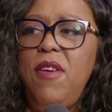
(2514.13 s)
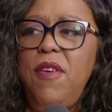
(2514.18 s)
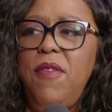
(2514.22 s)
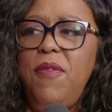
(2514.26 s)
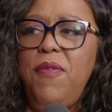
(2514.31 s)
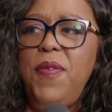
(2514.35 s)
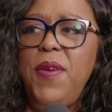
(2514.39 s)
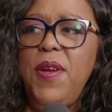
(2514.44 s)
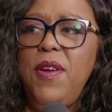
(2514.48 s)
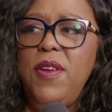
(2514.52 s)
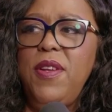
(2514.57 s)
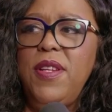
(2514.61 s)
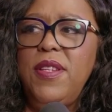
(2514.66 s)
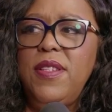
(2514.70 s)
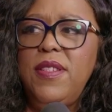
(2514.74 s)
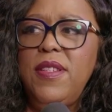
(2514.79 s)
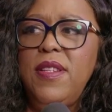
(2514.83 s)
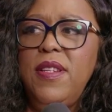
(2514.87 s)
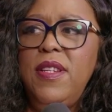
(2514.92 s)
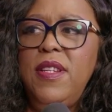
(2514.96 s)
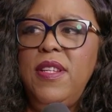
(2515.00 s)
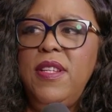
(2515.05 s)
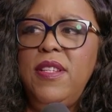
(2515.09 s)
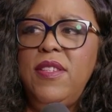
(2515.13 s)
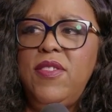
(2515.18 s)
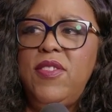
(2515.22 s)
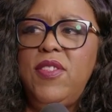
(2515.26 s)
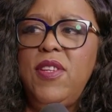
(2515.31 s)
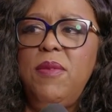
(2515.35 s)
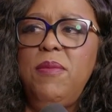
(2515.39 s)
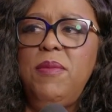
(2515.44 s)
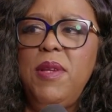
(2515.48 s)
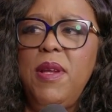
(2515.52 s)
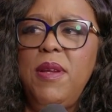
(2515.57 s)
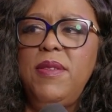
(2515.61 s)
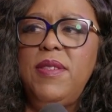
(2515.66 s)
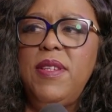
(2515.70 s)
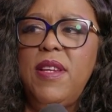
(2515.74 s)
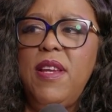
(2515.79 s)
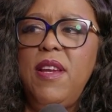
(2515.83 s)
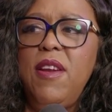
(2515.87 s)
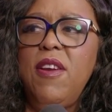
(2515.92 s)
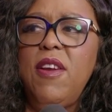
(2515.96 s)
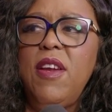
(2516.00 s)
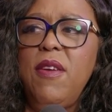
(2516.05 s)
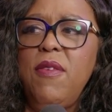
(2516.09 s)
all fairness, sometimes
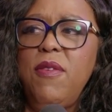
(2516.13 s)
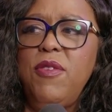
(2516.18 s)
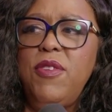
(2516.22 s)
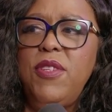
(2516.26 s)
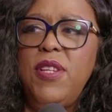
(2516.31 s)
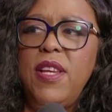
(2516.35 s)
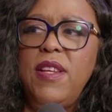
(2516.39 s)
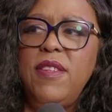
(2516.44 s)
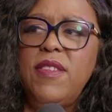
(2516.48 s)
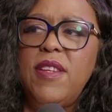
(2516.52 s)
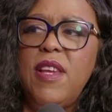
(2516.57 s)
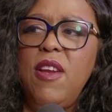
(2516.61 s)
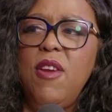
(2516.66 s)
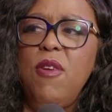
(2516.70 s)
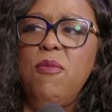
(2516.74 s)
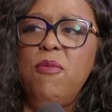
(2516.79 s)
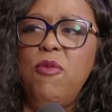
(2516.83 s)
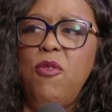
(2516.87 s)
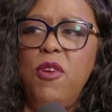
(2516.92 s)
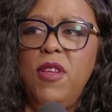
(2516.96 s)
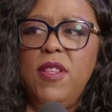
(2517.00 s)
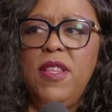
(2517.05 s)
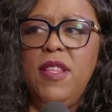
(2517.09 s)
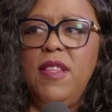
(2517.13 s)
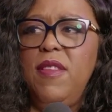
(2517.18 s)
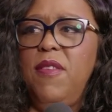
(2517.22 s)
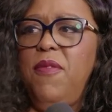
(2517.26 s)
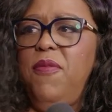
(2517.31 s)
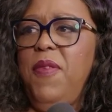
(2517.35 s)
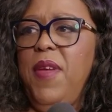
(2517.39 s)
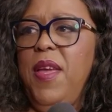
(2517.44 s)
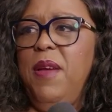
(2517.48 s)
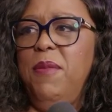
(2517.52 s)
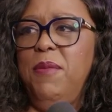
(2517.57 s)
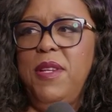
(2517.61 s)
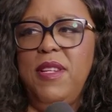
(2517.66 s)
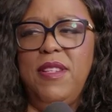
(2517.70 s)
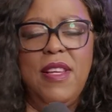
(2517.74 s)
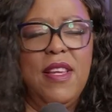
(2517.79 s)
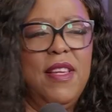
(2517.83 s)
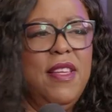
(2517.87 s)
the caregiver does care more than the family